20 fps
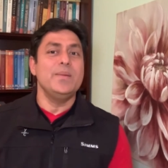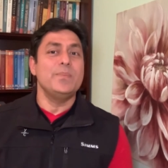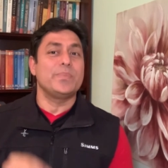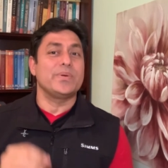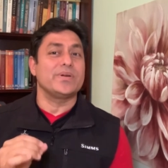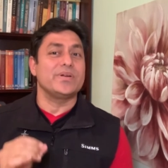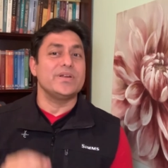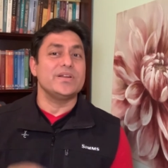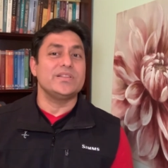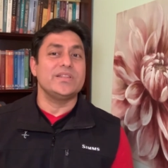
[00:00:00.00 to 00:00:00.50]

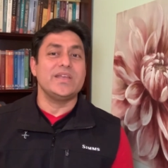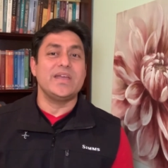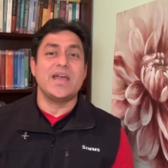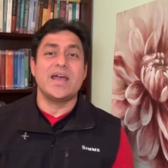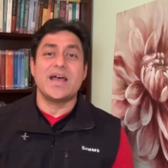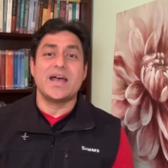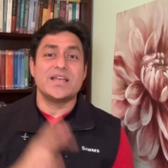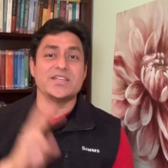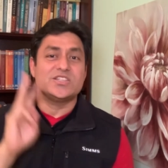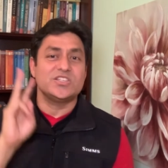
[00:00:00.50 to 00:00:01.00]
Prakriti
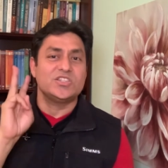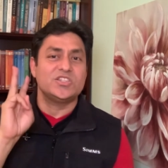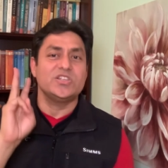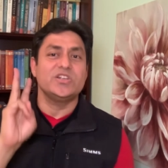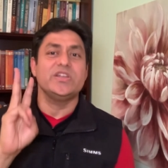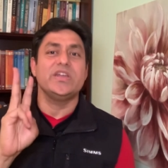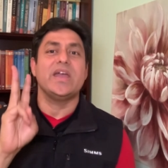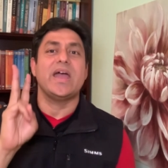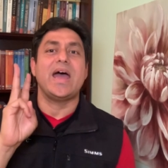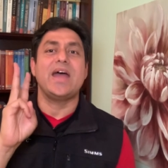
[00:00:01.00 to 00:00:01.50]
has
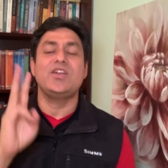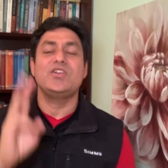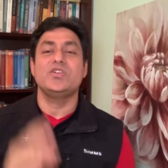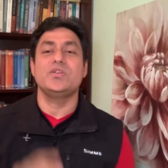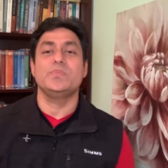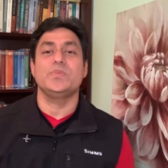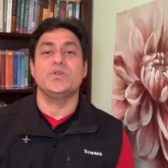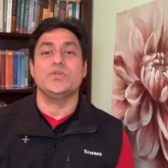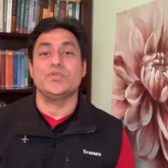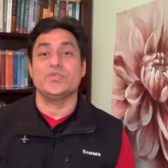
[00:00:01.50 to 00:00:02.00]
three
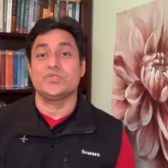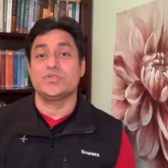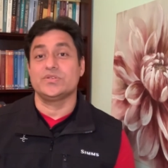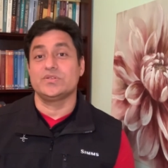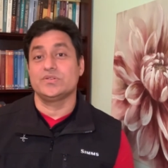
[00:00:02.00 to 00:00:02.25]
attributes